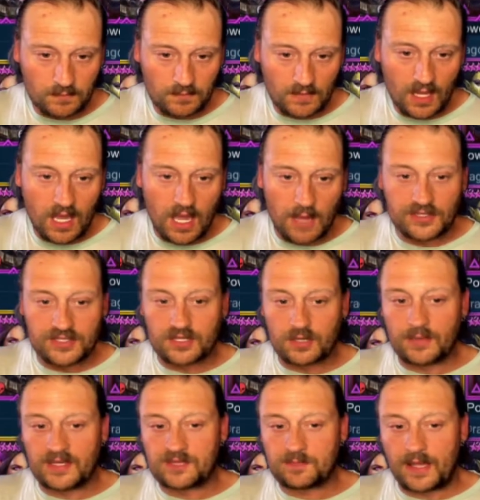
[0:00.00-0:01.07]
I'm using
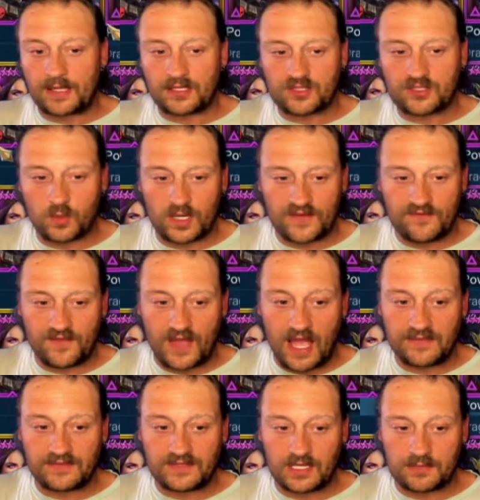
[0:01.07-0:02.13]
my Spider
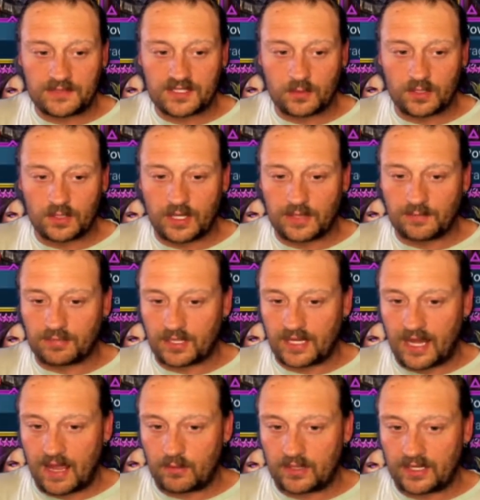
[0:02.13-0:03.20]
25 team, so we'll go ahead and bring
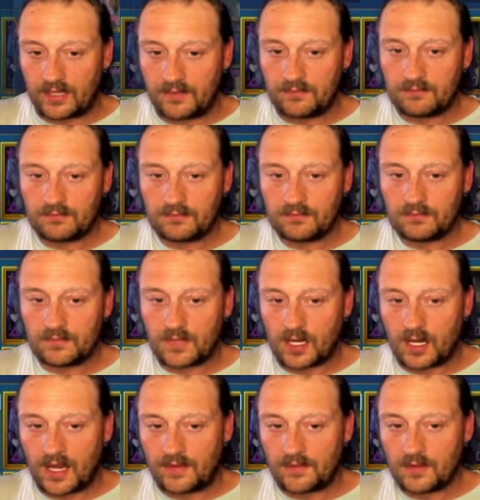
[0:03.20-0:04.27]
that one in. All
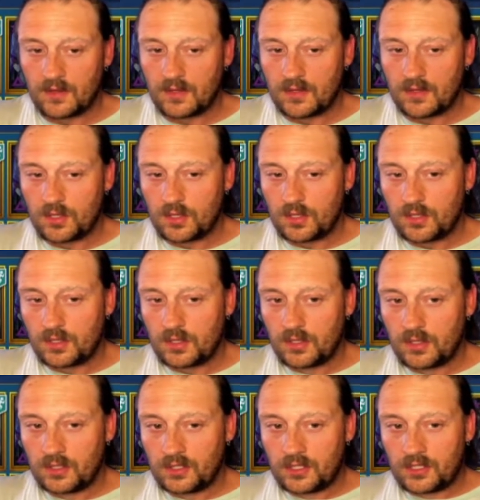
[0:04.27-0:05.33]
right.
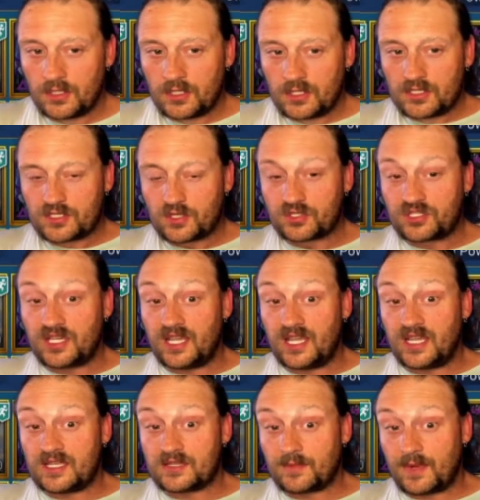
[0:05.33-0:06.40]
So she
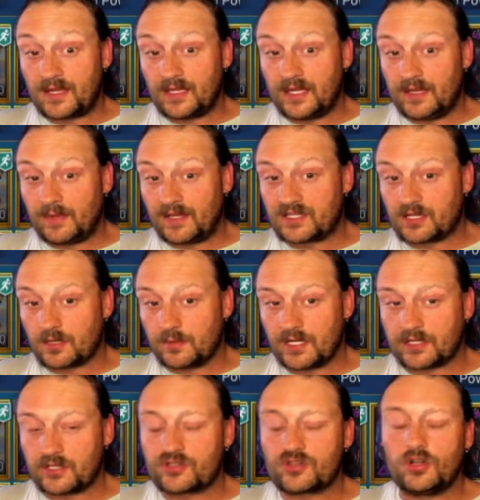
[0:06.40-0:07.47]
is my lead, my turn meter
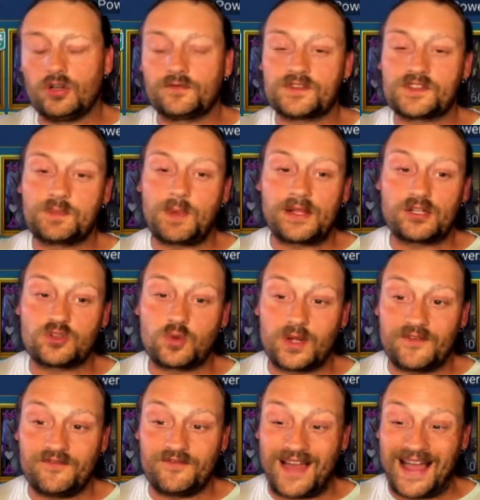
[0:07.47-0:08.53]
control for Spider
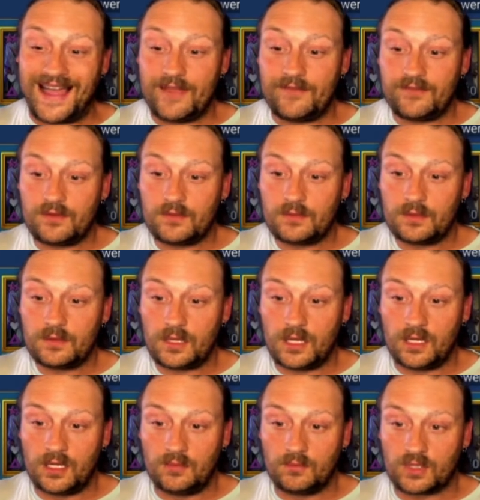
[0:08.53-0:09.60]
25.
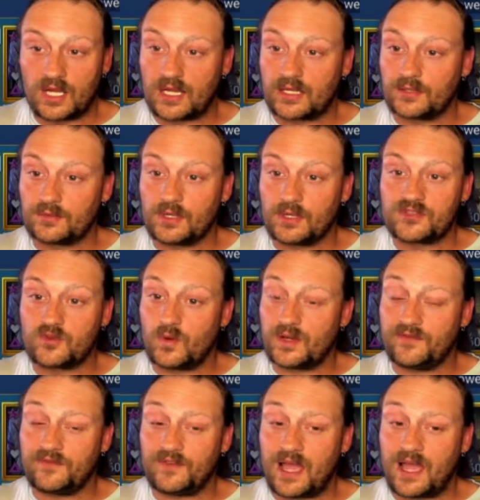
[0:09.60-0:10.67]
We're not going to run
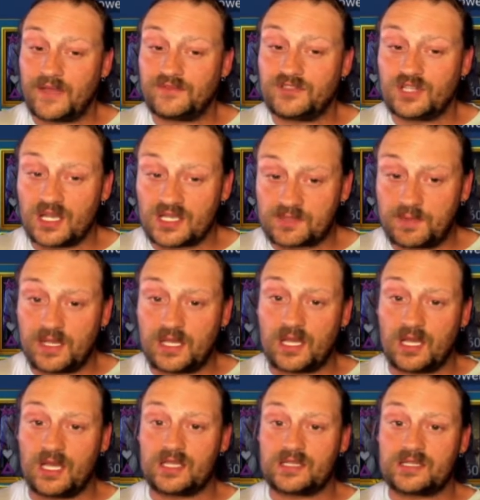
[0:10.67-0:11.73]
25 just
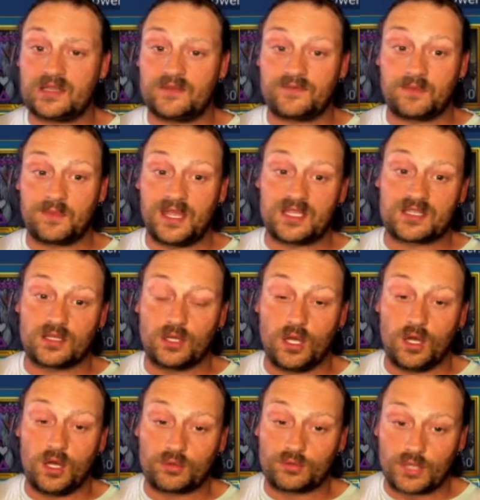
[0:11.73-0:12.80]
because, for me, it's a
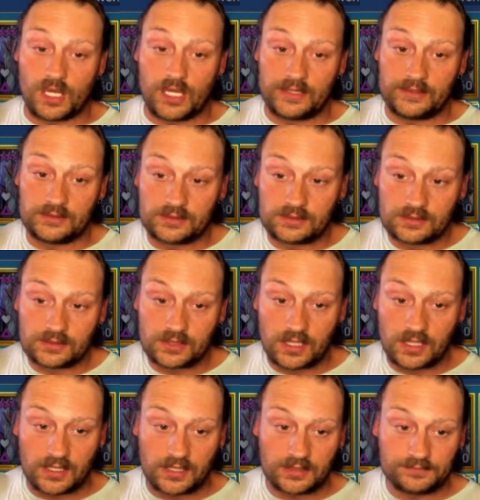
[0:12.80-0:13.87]
long run.
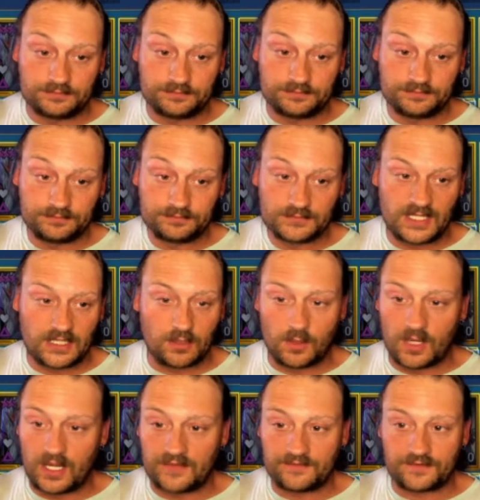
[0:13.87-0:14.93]
You know
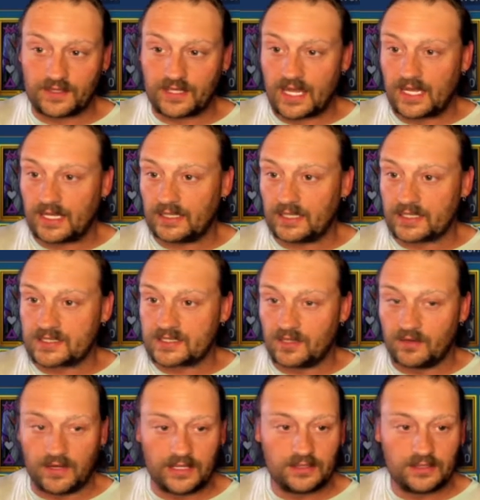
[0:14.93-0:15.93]
what? Forget it. Let's do it.